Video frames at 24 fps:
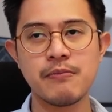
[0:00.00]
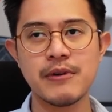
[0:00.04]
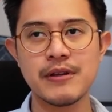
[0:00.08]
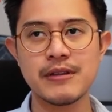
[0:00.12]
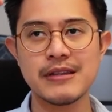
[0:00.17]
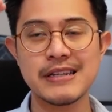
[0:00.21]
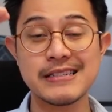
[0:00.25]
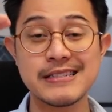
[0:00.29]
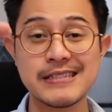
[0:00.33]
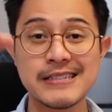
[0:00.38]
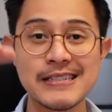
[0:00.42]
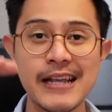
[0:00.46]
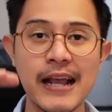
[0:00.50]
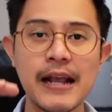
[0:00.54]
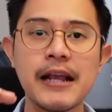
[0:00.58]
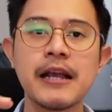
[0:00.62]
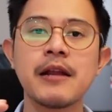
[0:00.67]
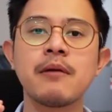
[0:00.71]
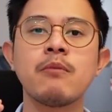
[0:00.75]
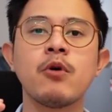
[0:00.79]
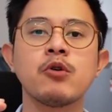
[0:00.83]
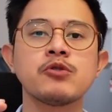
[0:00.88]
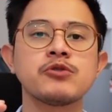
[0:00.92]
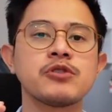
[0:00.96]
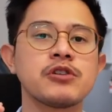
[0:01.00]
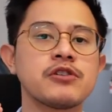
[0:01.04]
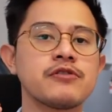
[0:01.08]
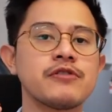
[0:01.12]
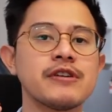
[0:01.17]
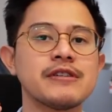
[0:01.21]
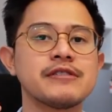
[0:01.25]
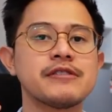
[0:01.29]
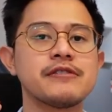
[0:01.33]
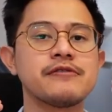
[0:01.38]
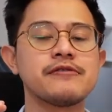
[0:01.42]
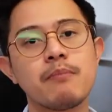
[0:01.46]
but the second most
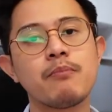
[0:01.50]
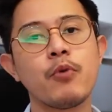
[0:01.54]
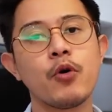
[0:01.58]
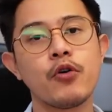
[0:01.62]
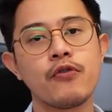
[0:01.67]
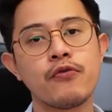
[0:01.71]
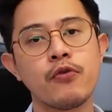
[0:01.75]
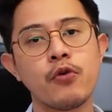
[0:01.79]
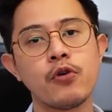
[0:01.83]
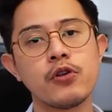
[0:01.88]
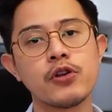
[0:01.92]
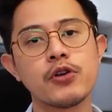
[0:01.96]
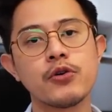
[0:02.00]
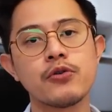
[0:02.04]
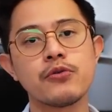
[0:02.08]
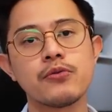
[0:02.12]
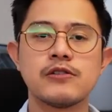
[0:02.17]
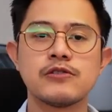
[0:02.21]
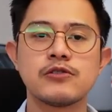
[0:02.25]
aggressive portfolio.